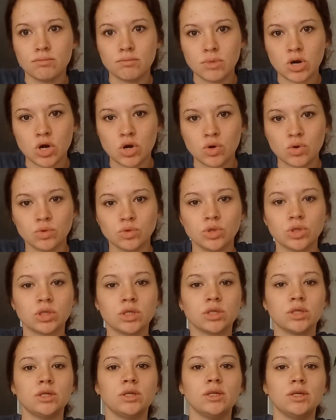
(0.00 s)
mode,
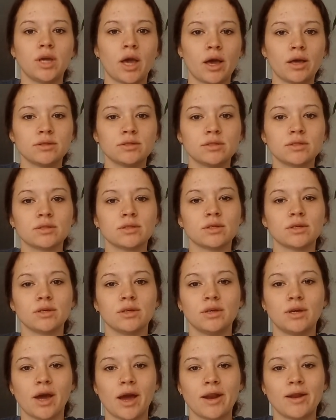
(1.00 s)
yes.
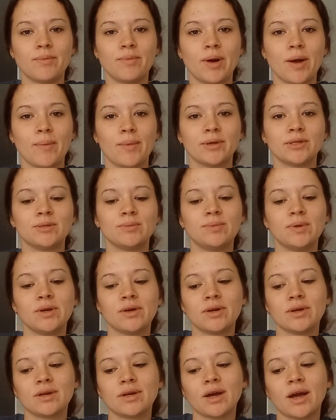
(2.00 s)
Guided by my
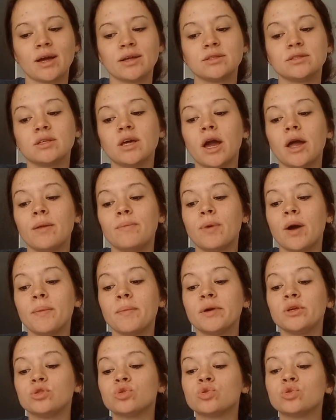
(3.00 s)
spirit, guided by
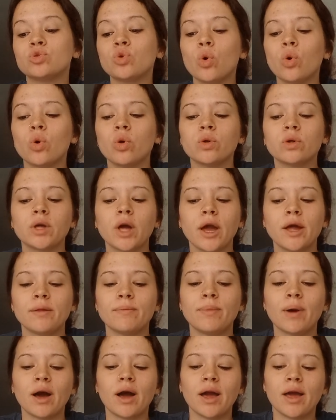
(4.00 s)
my soul,
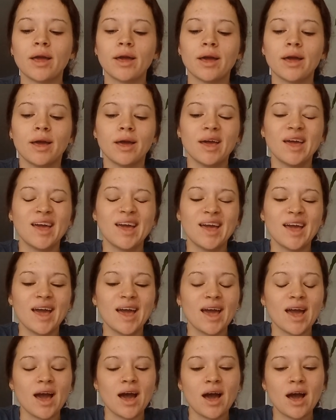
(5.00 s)
guided by
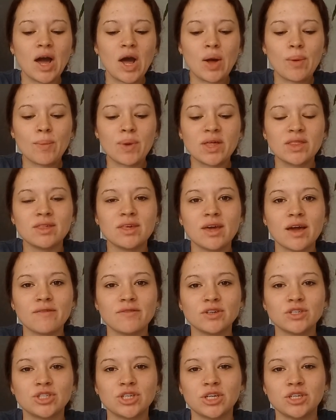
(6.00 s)
the
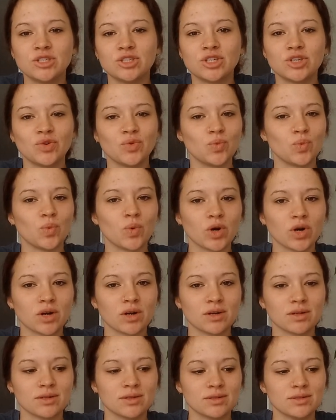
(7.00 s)
ever-changing
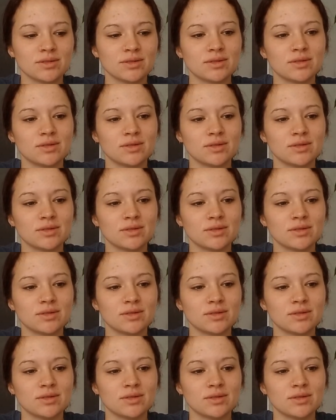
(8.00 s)
world,